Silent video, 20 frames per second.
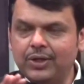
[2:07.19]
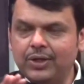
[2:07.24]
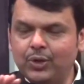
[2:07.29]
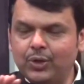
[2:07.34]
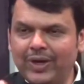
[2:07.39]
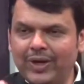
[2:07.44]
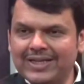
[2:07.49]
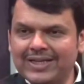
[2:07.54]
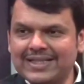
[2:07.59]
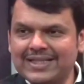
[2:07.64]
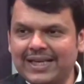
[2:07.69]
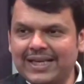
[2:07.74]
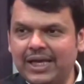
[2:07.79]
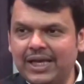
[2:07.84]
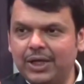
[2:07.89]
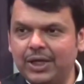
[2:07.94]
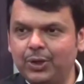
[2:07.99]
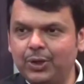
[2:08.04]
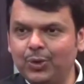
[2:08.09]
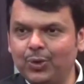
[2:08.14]

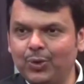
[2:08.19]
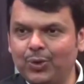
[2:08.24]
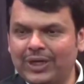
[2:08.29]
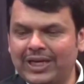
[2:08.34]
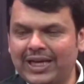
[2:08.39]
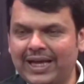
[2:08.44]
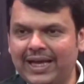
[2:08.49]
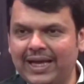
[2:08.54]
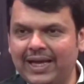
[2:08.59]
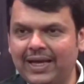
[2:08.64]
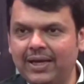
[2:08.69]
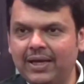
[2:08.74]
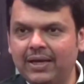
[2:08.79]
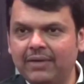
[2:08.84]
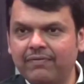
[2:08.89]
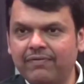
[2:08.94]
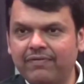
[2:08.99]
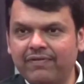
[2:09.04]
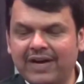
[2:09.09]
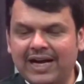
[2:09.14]
USA,
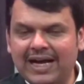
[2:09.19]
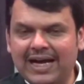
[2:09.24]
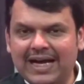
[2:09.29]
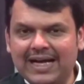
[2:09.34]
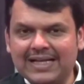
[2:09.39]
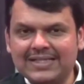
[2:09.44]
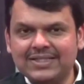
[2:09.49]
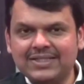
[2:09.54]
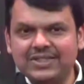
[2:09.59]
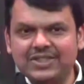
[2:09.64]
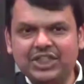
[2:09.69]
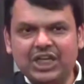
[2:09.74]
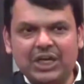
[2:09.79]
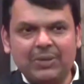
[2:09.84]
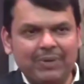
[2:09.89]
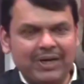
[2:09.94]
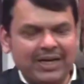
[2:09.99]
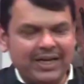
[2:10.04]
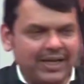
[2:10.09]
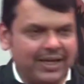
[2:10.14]
UK, France,
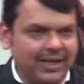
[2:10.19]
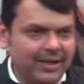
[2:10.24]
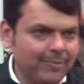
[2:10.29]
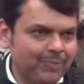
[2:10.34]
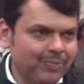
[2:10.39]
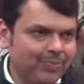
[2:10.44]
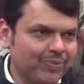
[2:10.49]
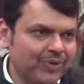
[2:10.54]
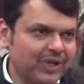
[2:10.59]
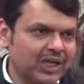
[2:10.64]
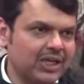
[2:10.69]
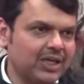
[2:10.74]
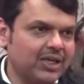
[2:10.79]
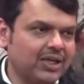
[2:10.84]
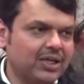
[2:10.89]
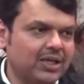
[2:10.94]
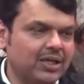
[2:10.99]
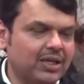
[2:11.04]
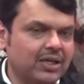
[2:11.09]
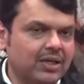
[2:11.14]
Germany,
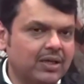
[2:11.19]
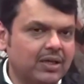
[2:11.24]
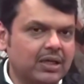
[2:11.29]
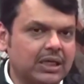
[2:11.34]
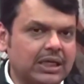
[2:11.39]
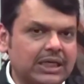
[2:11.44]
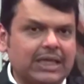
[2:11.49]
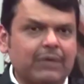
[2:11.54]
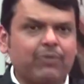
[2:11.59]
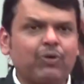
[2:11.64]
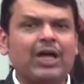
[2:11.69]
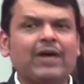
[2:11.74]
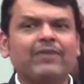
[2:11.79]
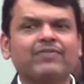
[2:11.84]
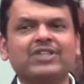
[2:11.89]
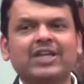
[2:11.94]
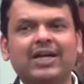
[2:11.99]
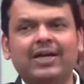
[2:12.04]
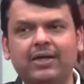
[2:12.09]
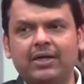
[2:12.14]
they would
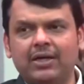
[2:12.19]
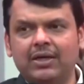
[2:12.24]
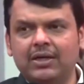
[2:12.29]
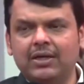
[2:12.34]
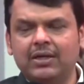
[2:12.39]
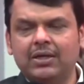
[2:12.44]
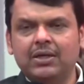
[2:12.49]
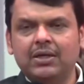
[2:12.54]
have said,